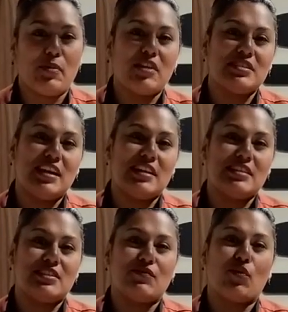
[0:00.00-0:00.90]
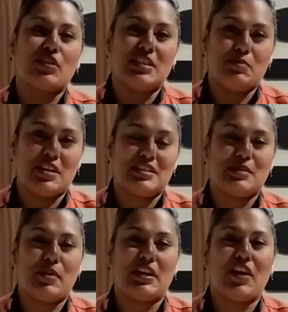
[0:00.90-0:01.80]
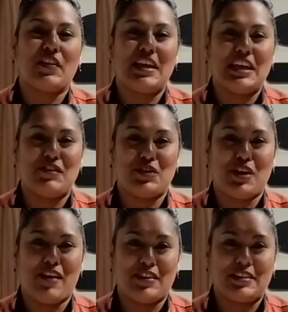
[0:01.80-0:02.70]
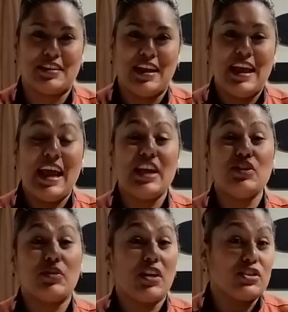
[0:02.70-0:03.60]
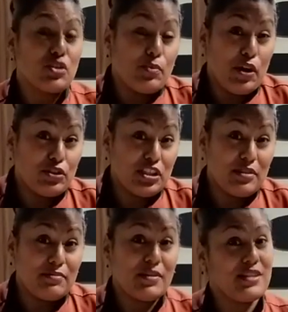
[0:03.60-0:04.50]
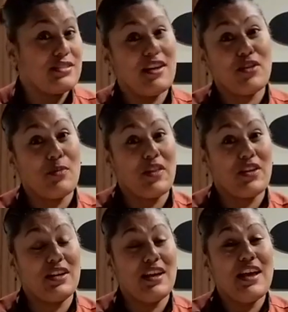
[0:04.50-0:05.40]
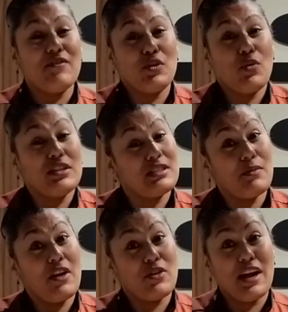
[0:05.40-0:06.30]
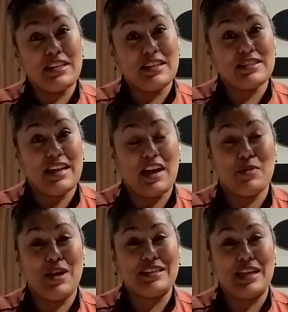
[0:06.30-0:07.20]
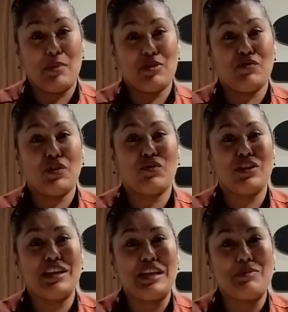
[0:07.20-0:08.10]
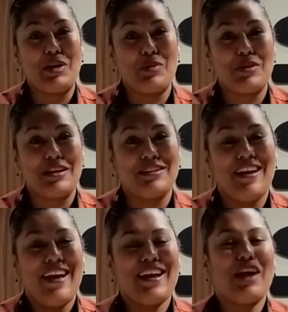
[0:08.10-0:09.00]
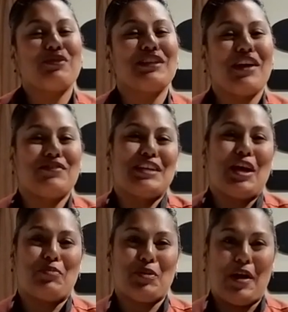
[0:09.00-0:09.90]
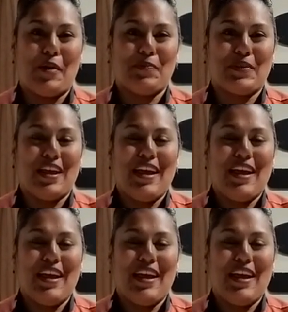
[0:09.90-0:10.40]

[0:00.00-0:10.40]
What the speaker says: for about 10 to 14 minutes, depending on the heat of your oven. And you can also poach it. That's another method. If you want some other ideas on how to make salmon, feel free to email me, and I would love to help you out.